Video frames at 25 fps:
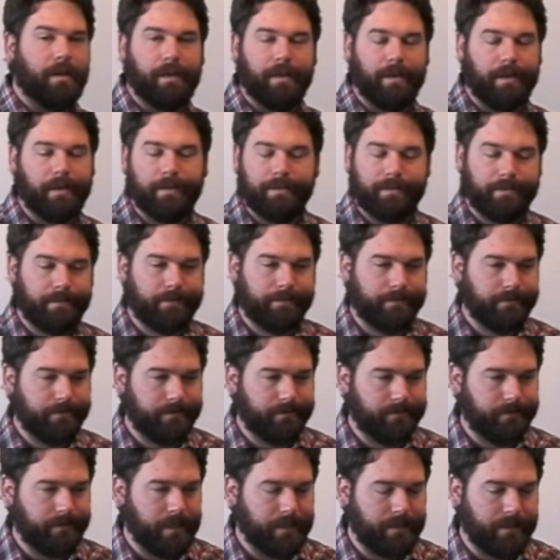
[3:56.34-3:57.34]
It's
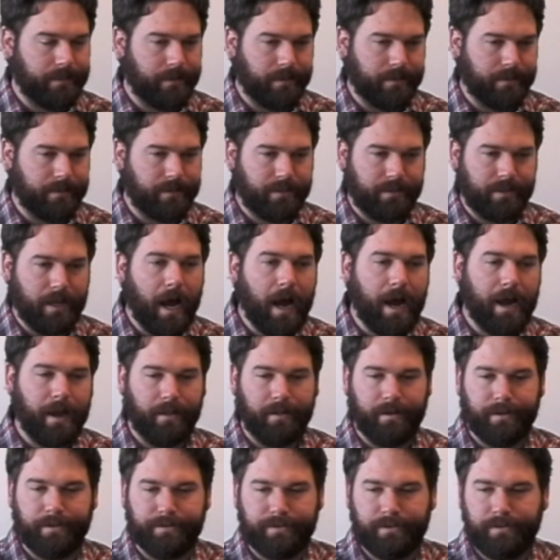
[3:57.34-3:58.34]
a
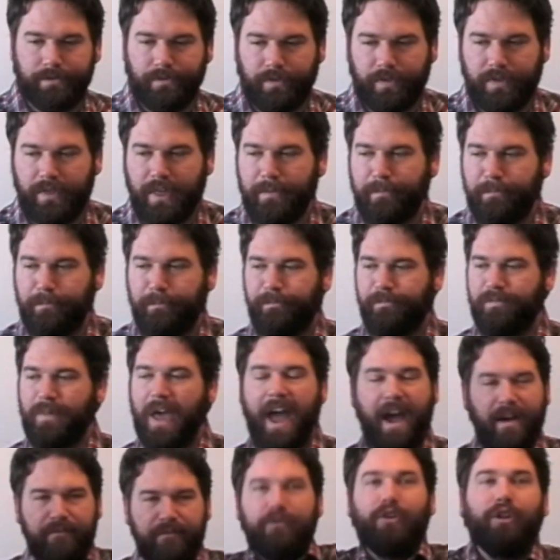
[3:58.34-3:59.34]
style. It's the
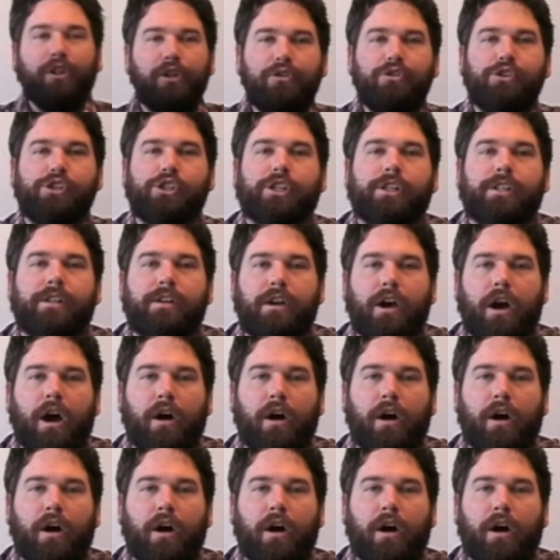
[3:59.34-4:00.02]
evolution